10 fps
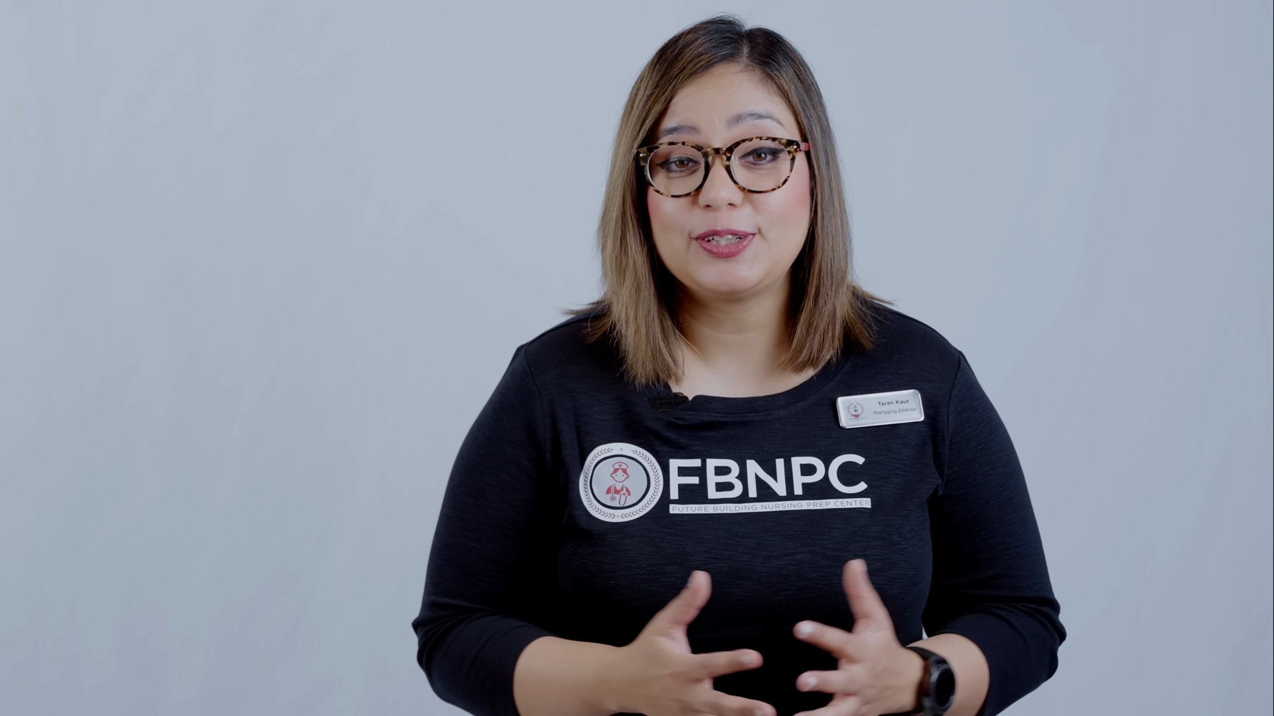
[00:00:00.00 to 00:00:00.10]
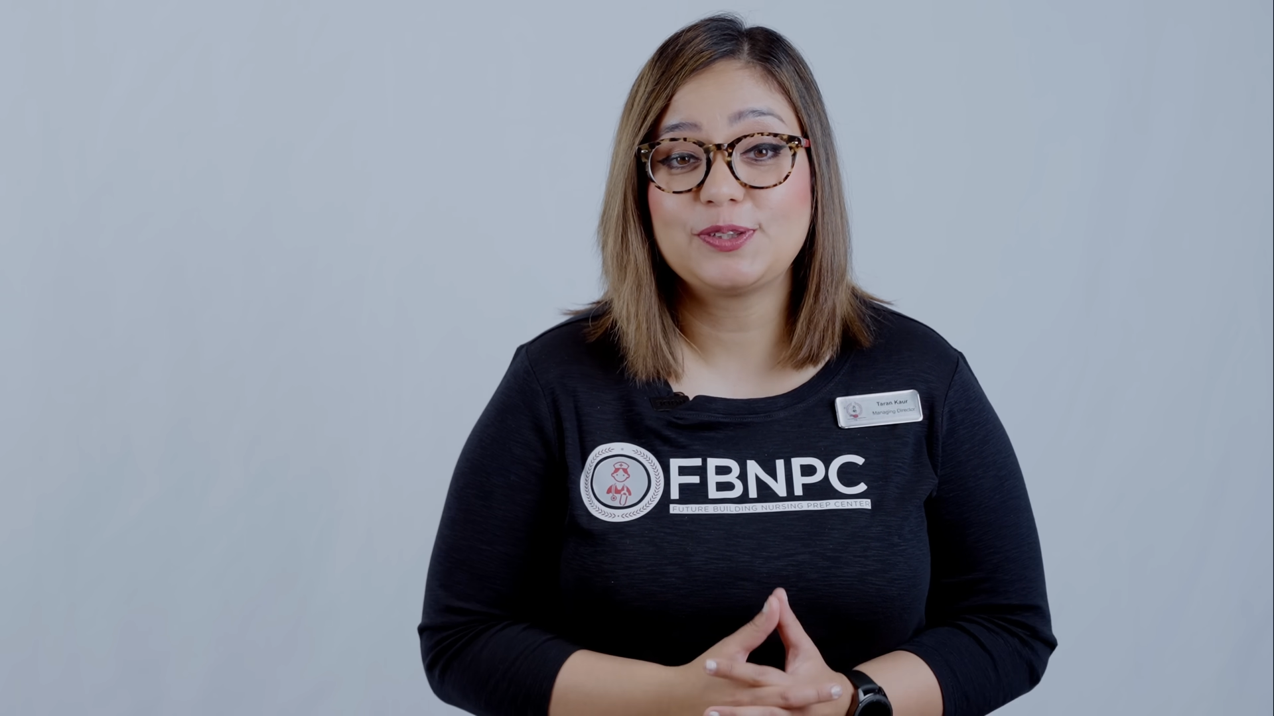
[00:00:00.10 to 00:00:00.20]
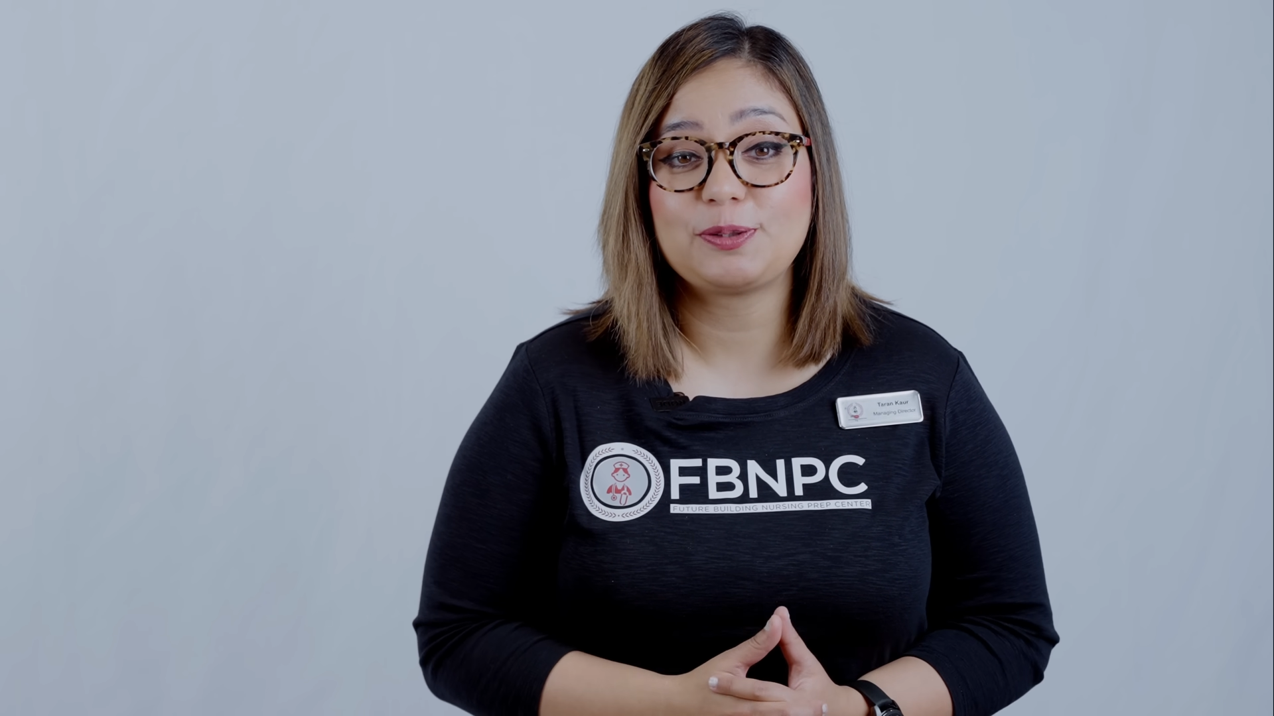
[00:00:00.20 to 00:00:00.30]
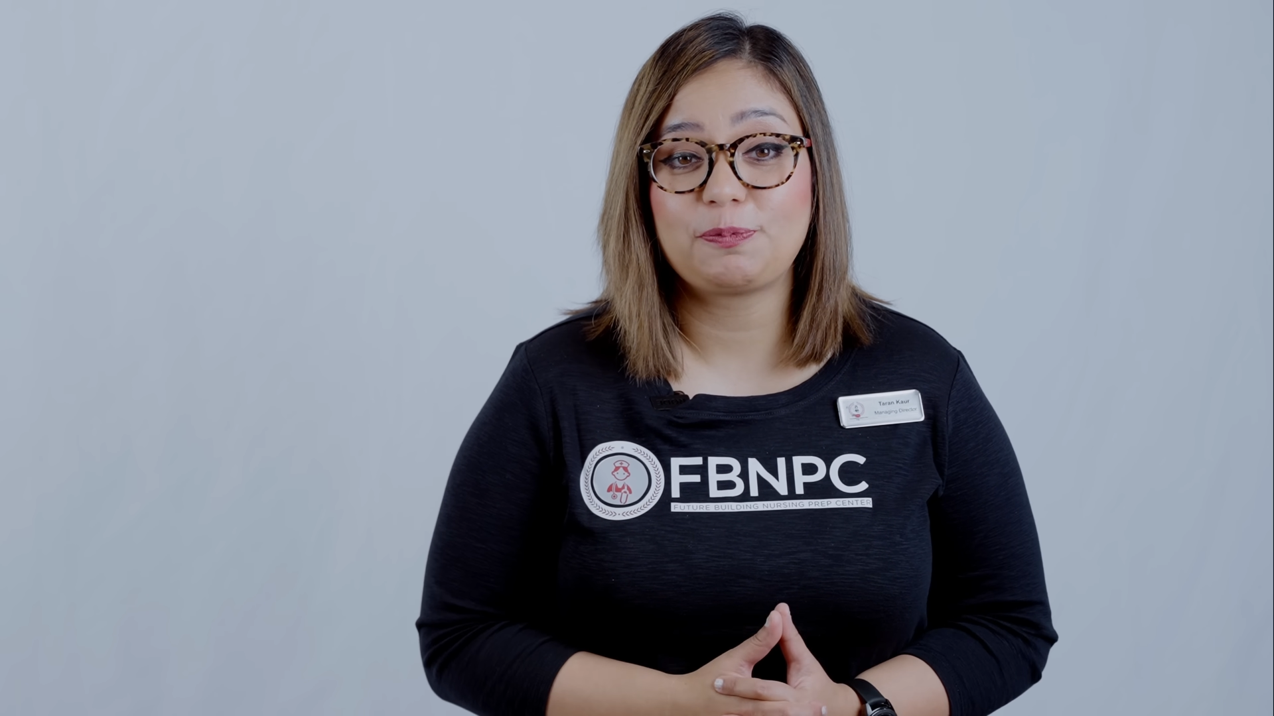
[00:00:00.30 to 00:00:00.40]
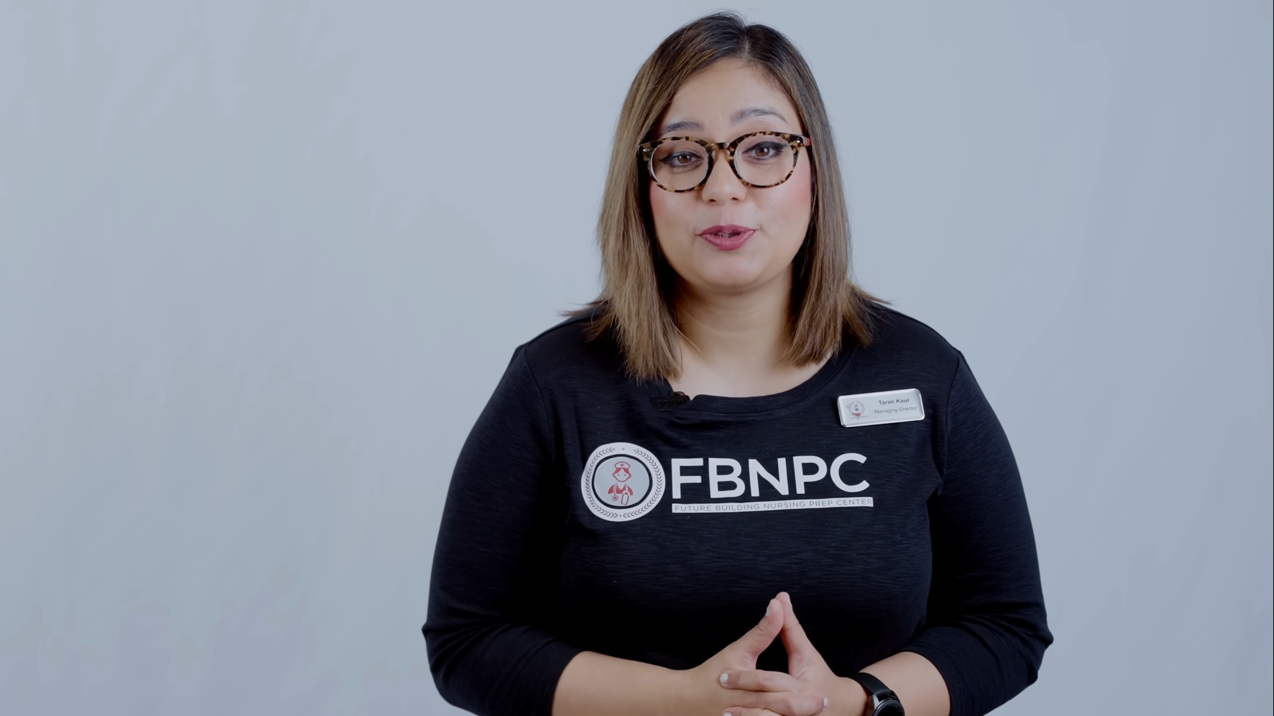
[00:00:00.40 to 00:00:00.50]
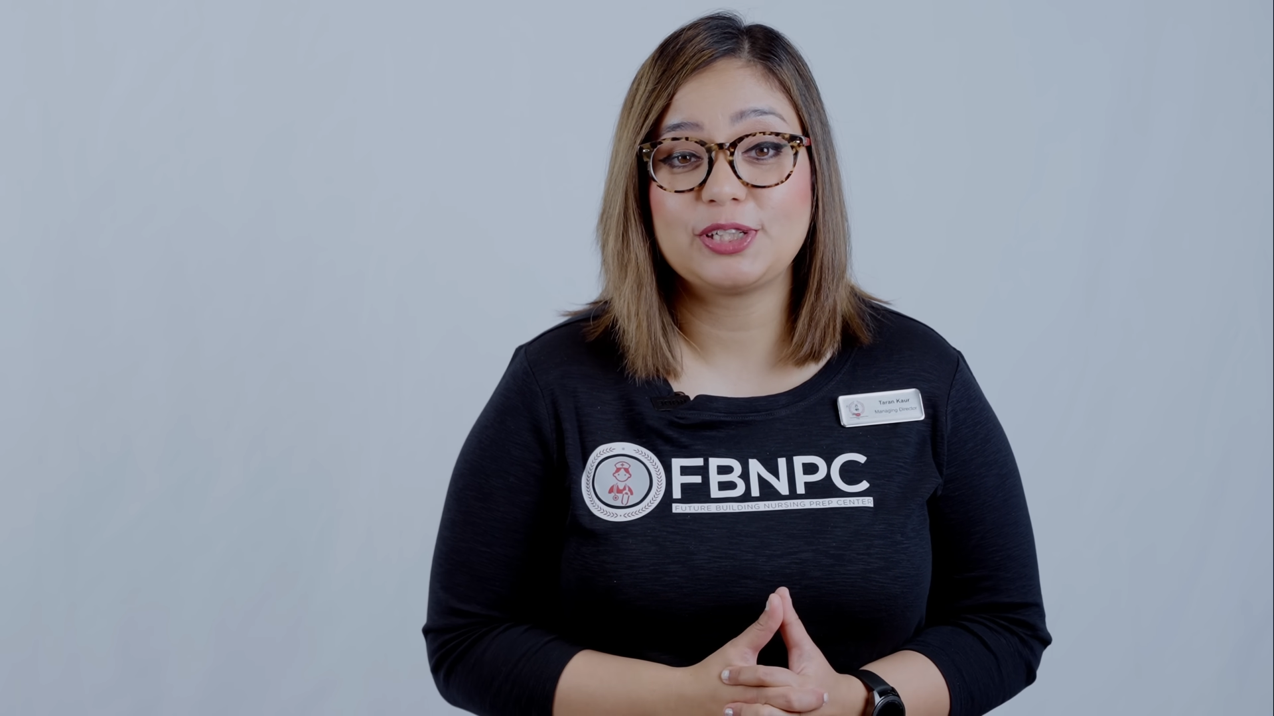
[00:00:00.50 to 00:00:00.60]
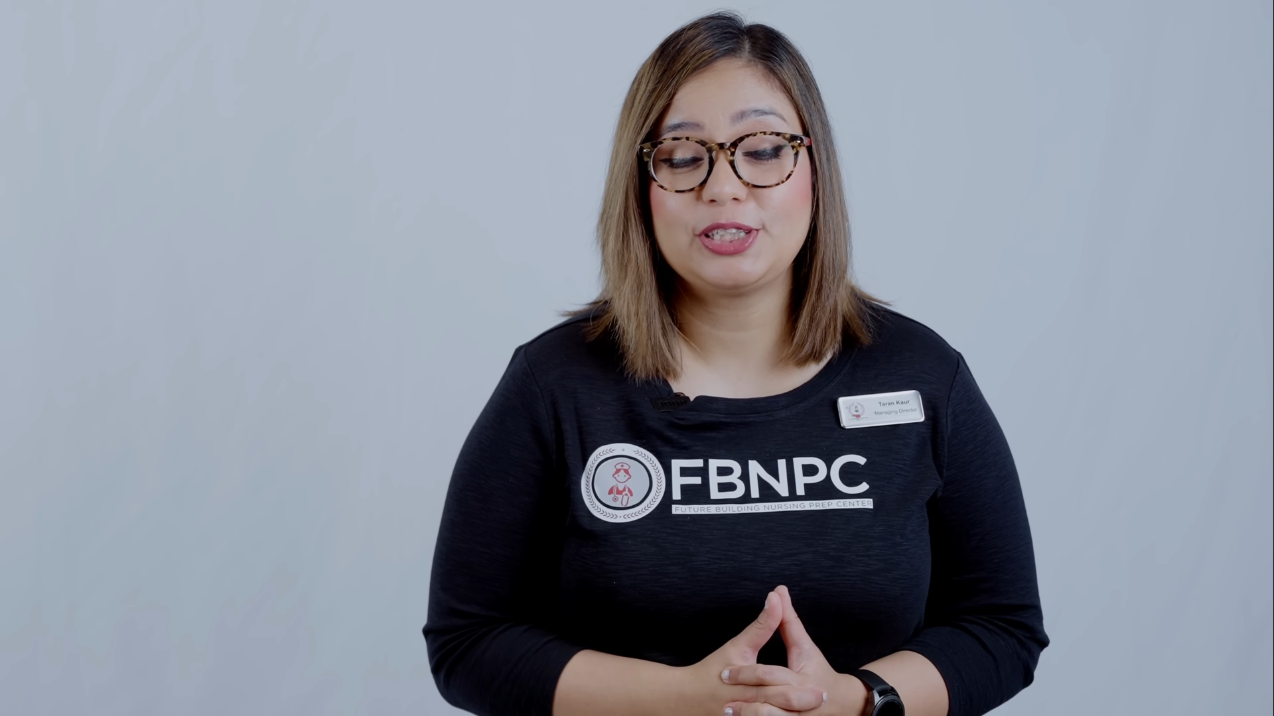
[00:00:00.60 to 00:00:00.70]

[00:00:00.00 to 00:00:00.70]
to support the